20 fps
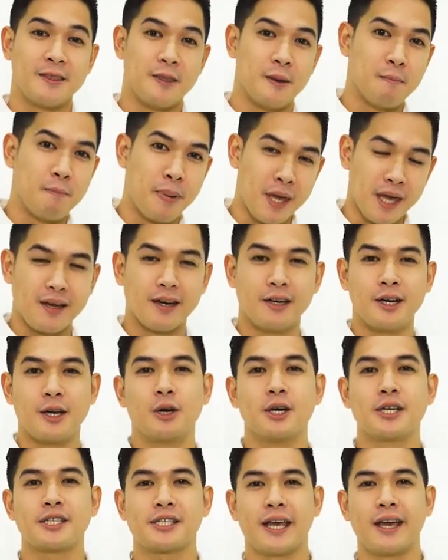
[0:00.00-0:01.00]
The bigger
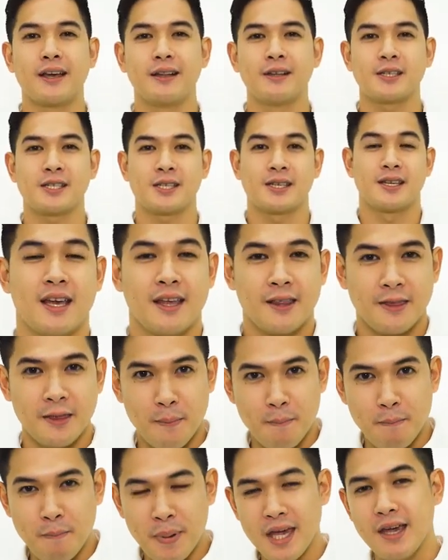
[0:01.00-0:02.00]
your sales,
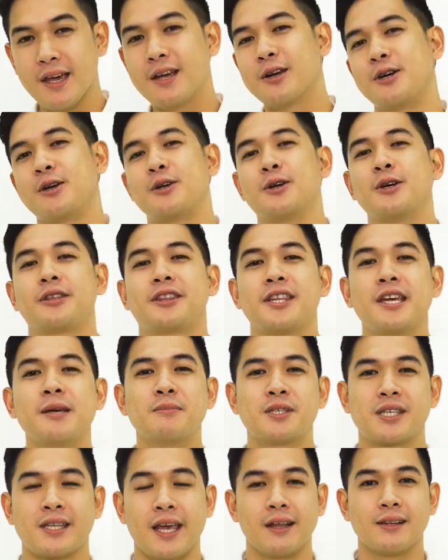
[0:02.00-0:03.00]
the bigger your
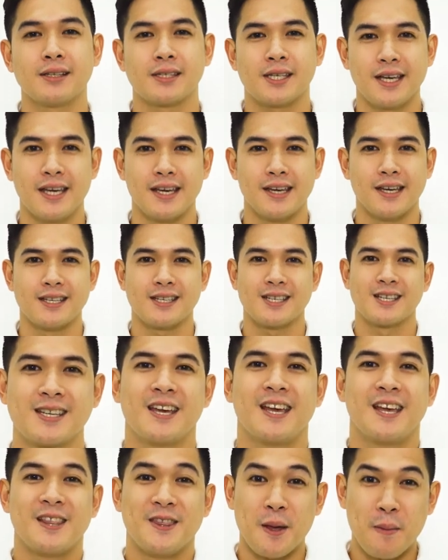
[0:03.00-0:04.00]
team sales is,
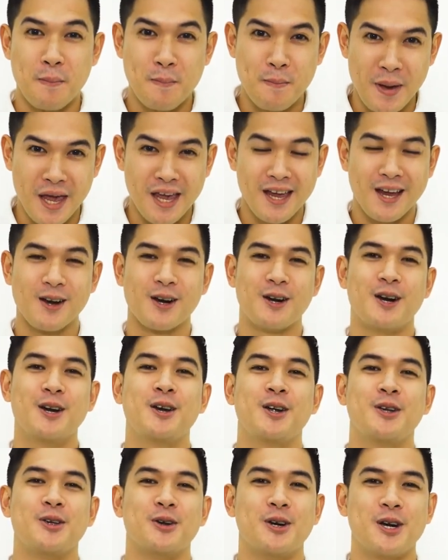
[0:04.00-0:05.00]
the bigger
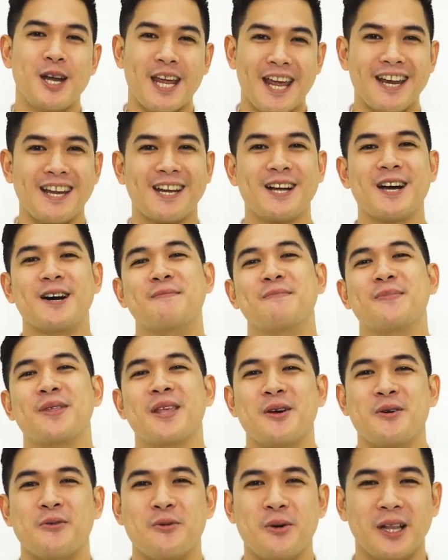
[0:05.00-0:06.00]
your income
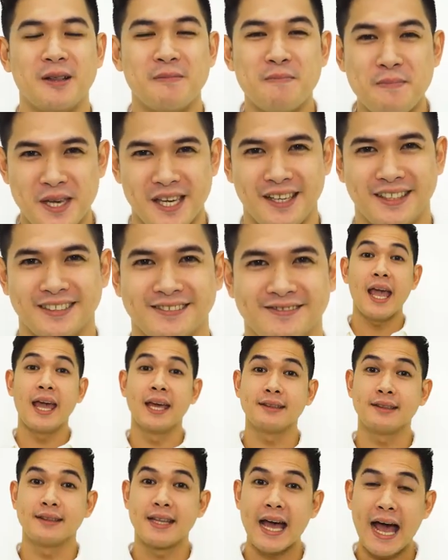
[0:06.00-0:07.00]
will be.
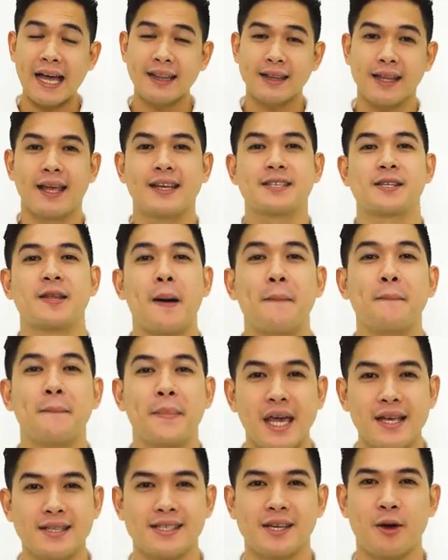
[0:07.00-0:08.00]
And that is the
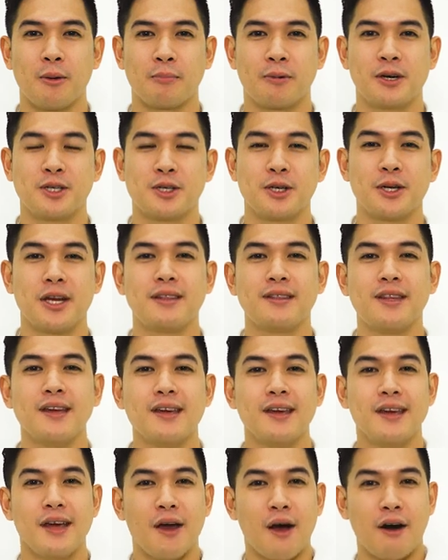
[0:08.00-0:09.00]
amazing
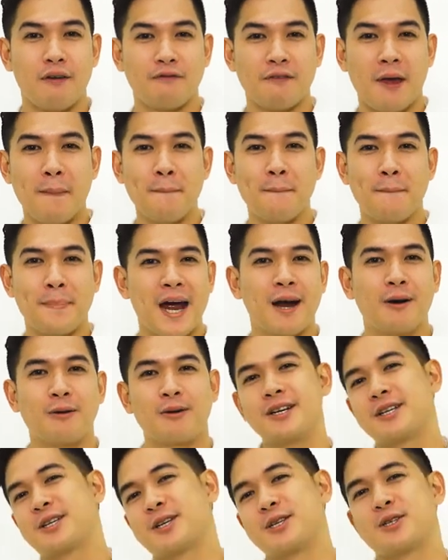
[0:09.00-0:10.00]
opportunity of
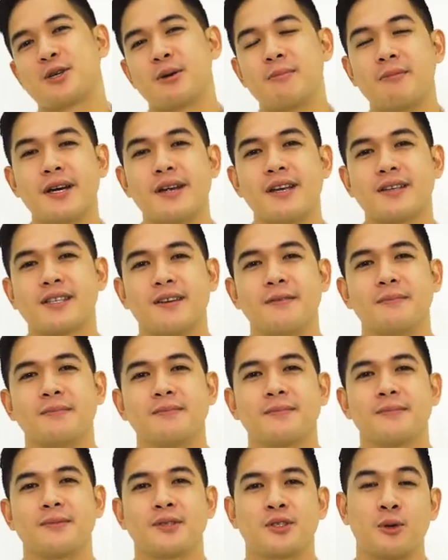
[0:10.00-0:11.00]
empowered consumerism.
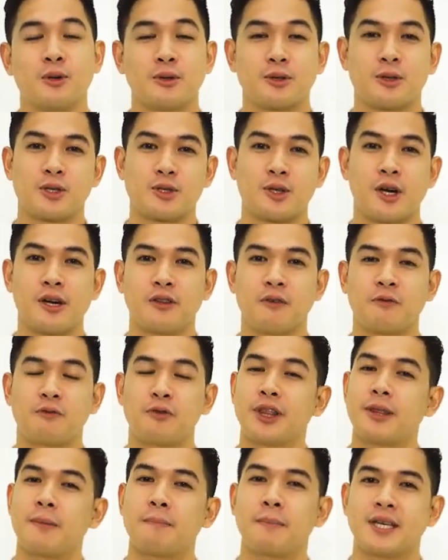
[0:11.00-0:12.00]
So to start off
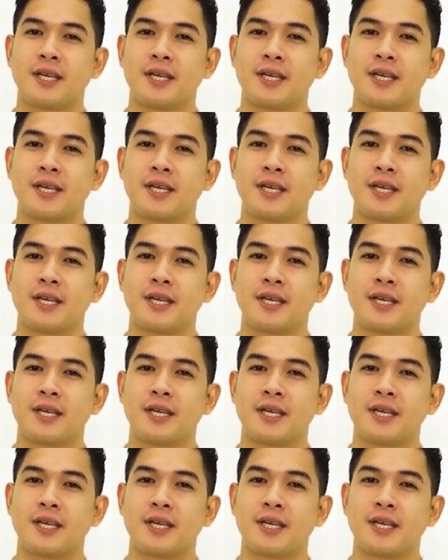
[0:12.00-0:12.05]
with the